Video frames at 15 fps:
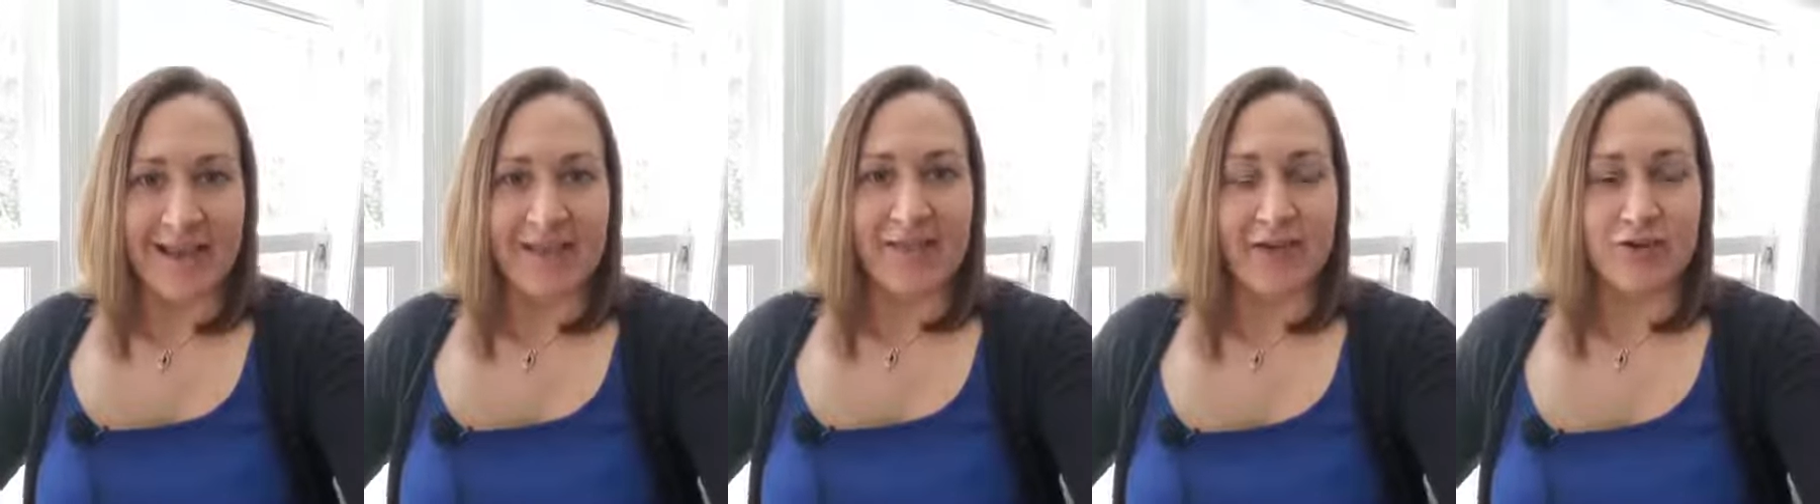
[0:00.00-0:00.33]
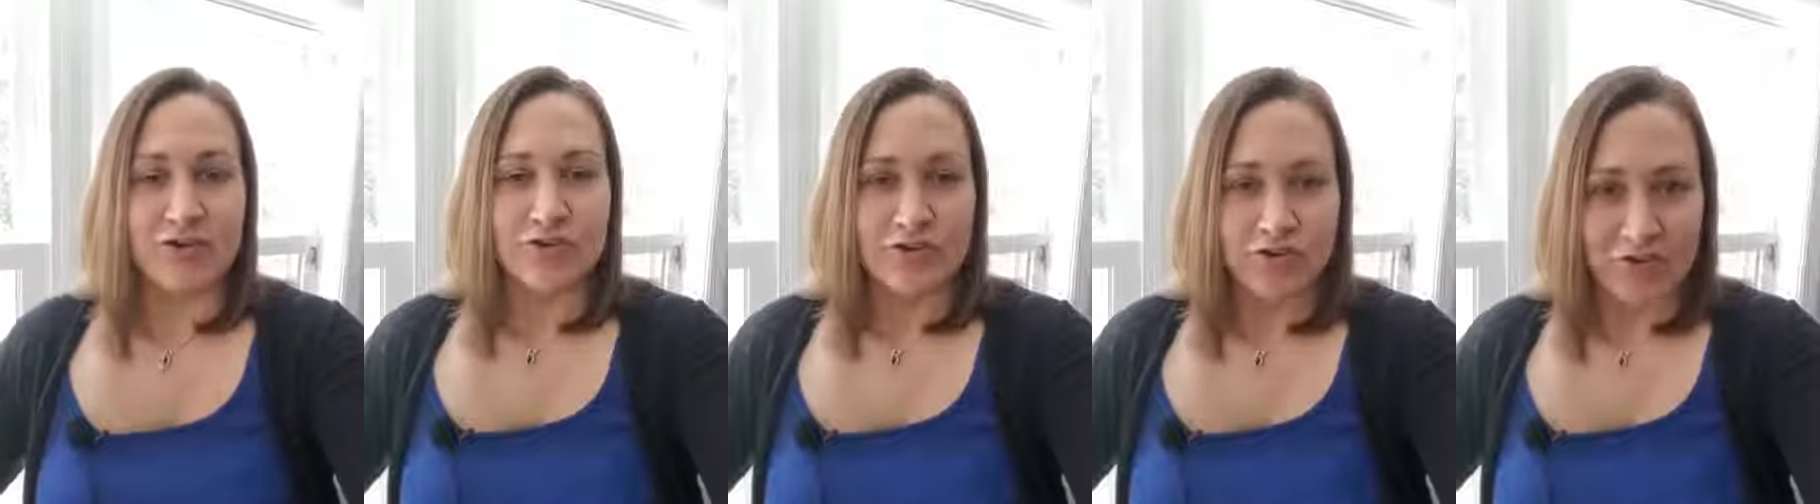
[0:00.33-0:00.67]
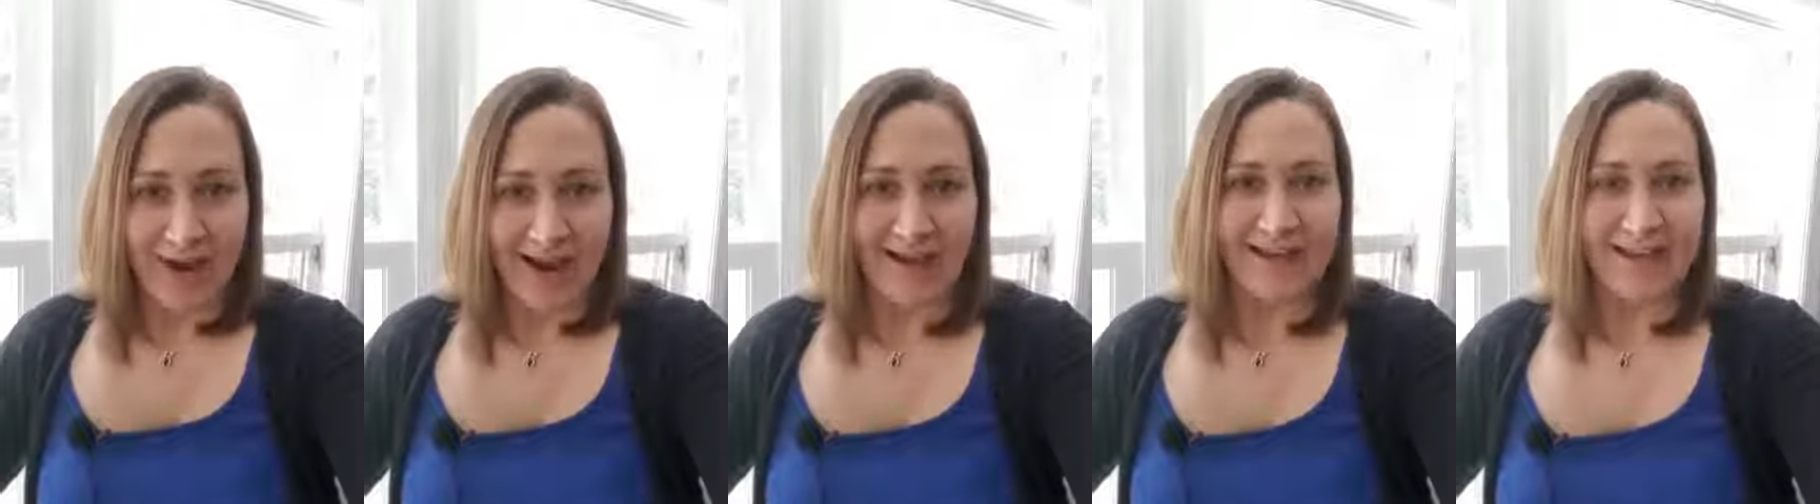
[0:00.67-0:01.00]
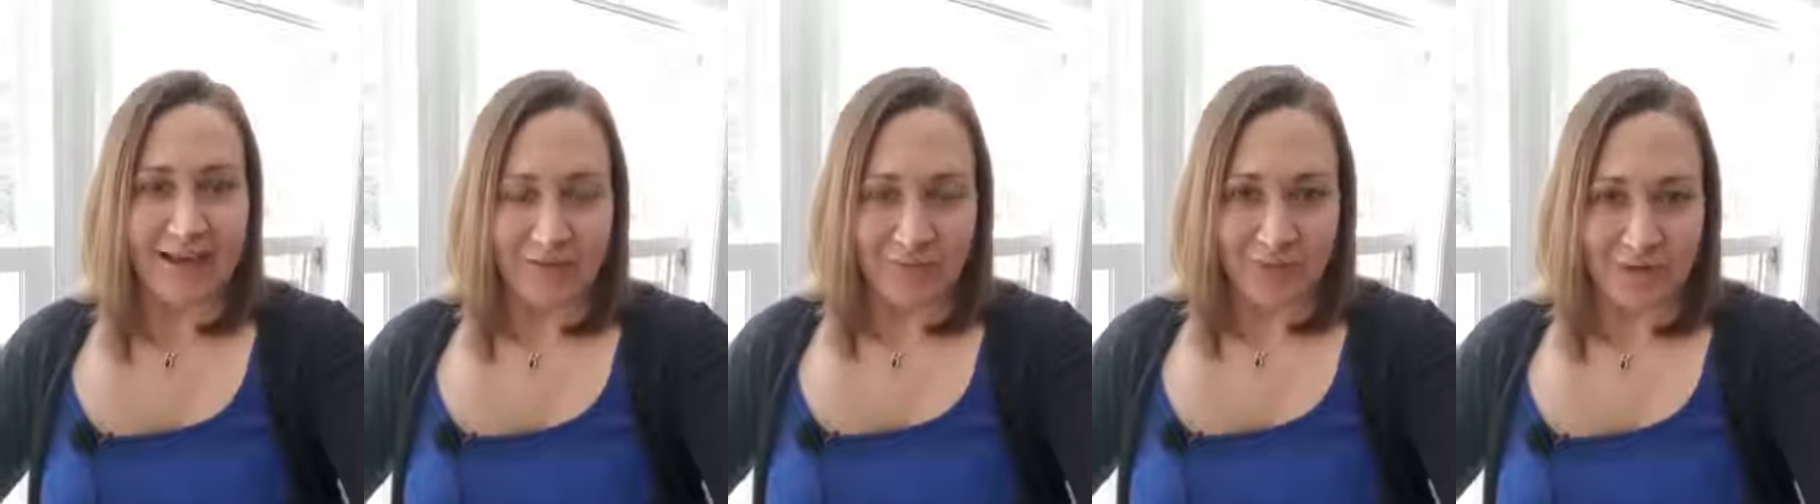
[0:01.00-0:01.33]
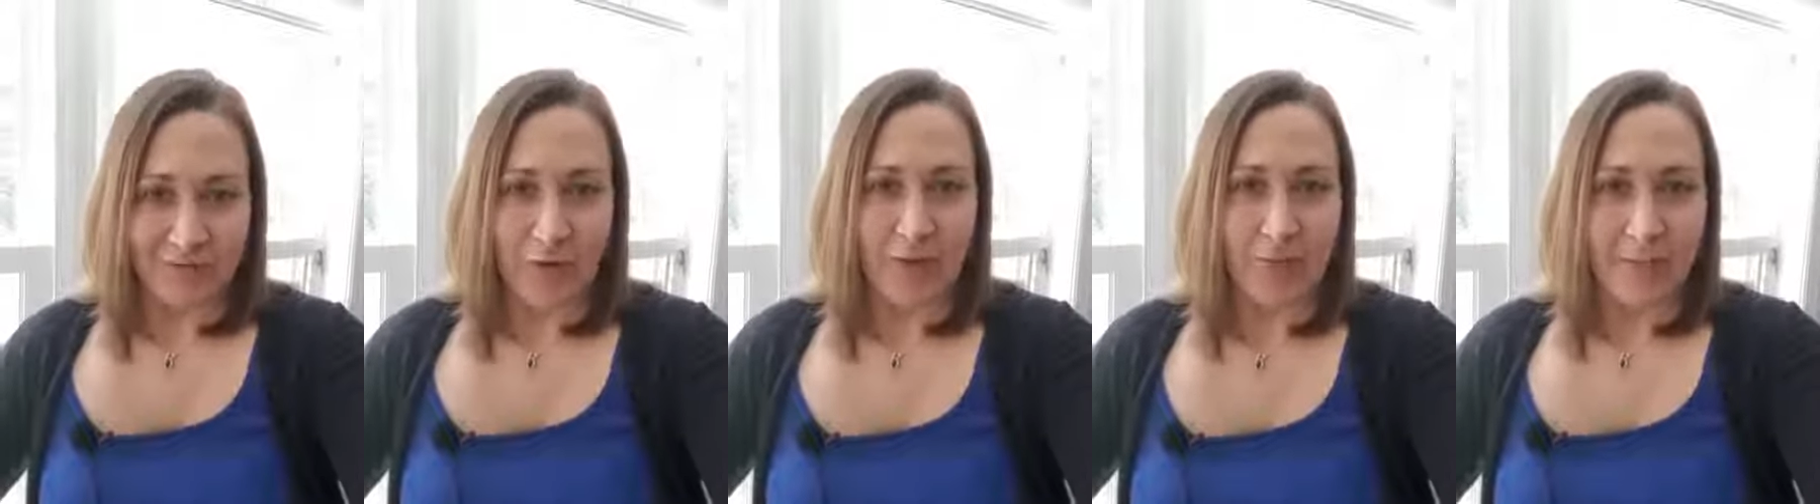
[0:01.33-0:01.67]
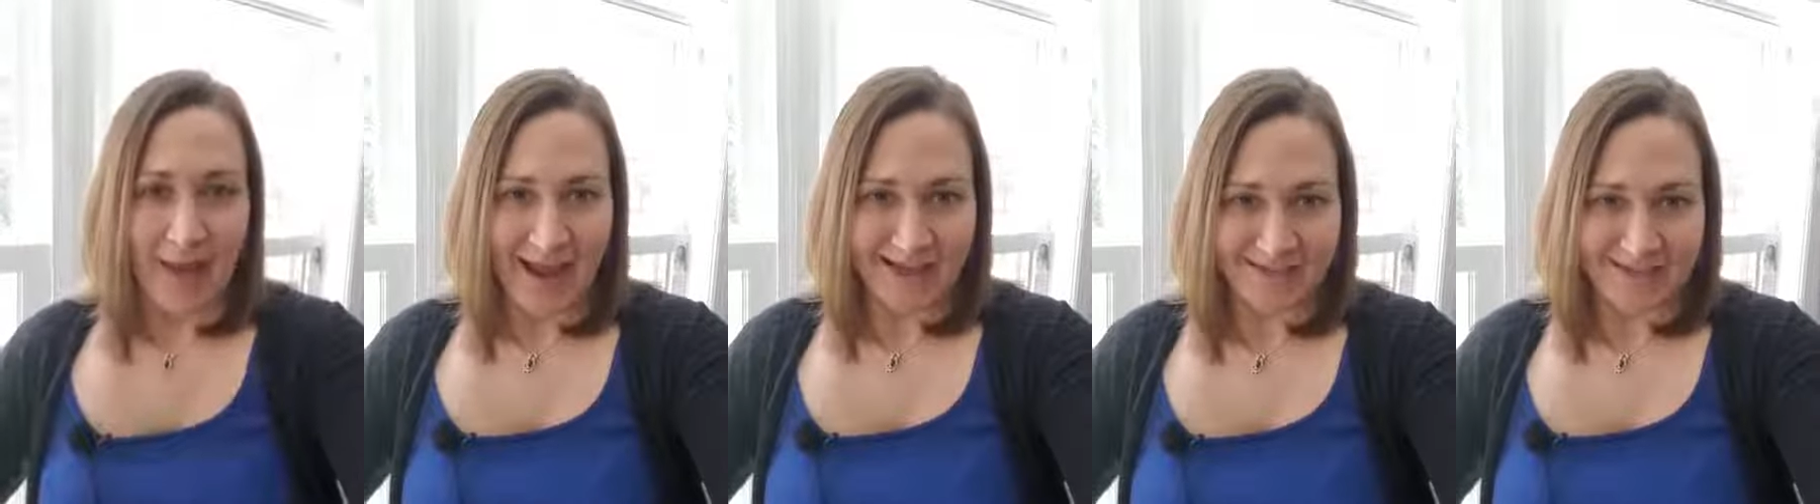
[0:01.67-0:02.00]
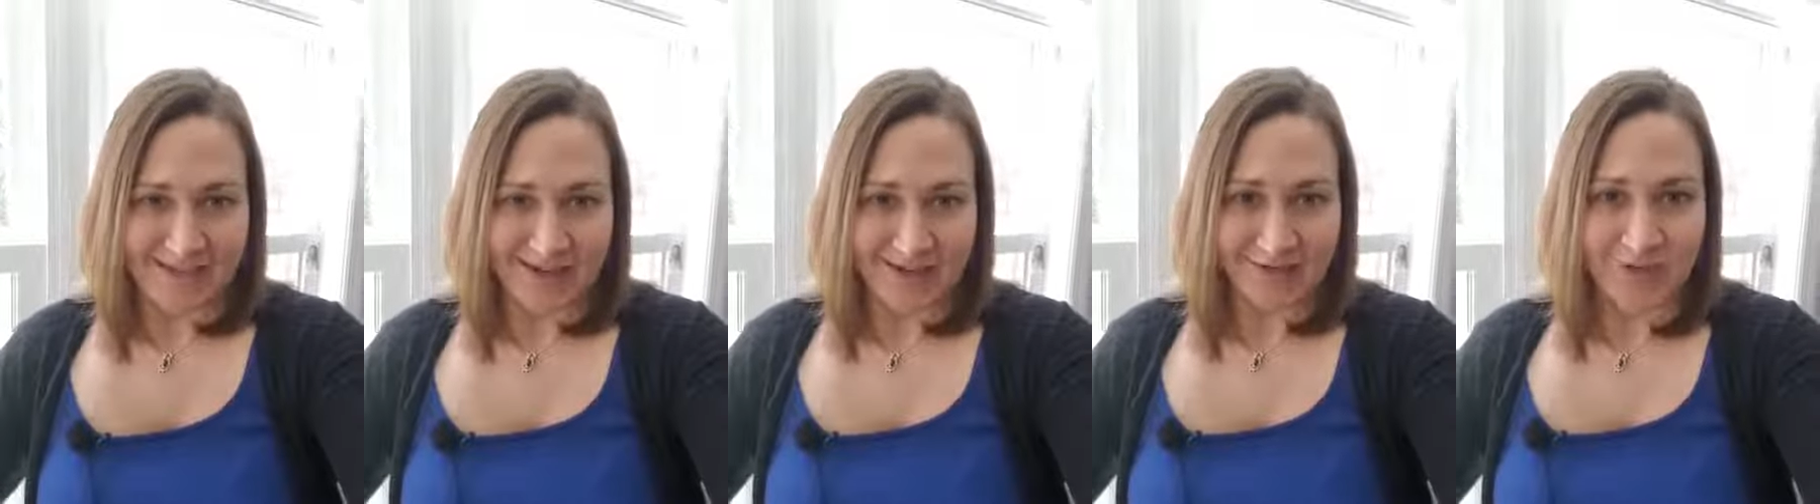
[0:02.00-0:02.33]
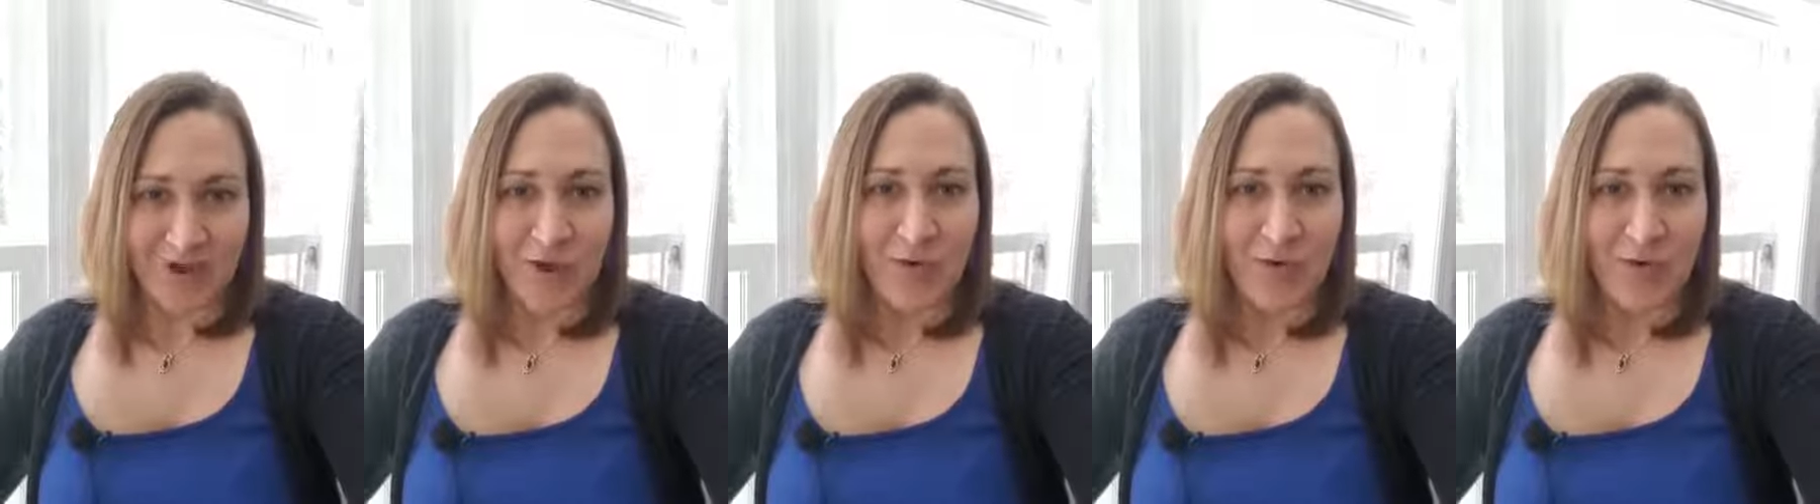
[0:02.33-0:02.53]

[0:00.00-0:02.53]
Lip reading: that are trying to get rid of all the bad stuff.